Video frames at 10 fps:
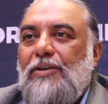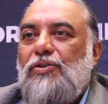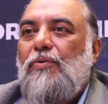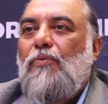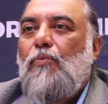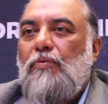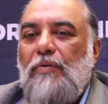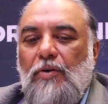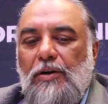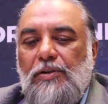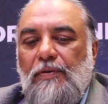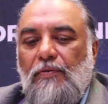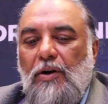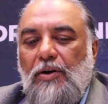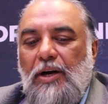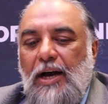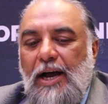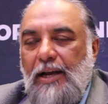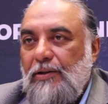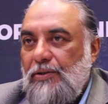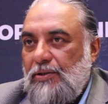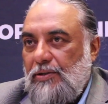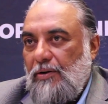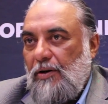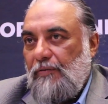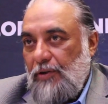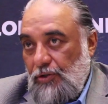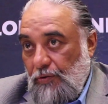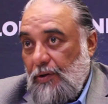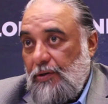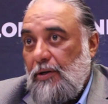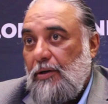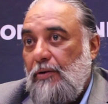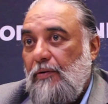So what we've got is we've got islands of ingenuity,